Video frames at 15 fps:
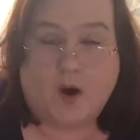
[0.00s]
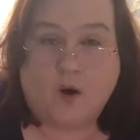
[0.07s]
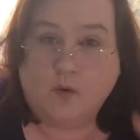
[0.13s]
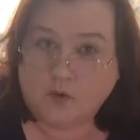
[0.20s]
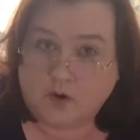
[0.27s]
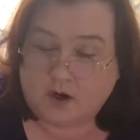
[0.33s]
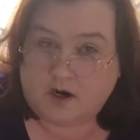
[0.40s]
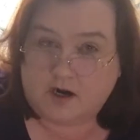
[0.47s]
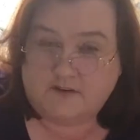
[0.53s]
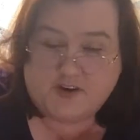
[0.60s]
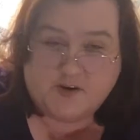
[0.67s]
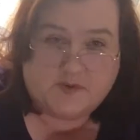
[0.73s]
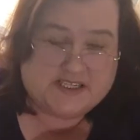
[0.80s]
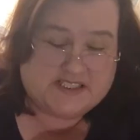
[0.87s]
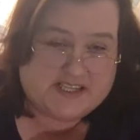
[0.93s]
Or if
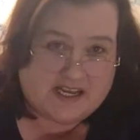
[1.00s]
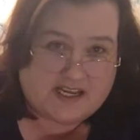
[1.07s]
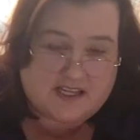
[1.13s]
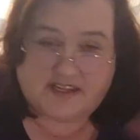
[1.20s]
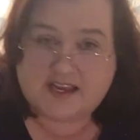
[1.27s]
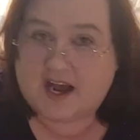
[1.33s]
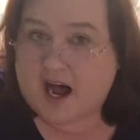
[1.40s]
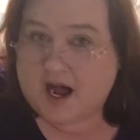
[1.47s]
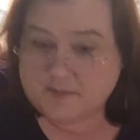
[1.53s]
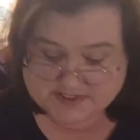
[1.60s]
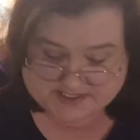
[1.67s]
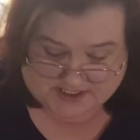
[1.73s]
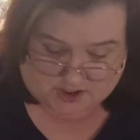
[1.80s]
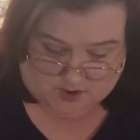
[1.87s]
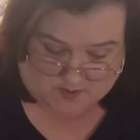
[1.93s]
you want to take it in the
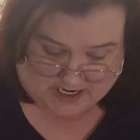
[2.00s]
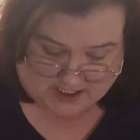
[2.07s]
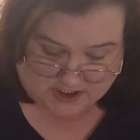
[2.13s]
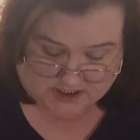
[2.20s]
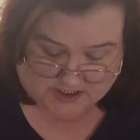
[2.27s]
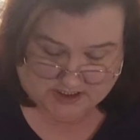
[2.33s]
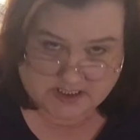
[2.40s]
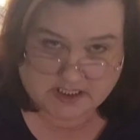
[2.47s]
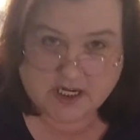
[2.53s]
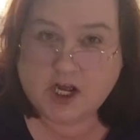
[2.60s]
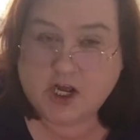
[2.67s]
opposite direction,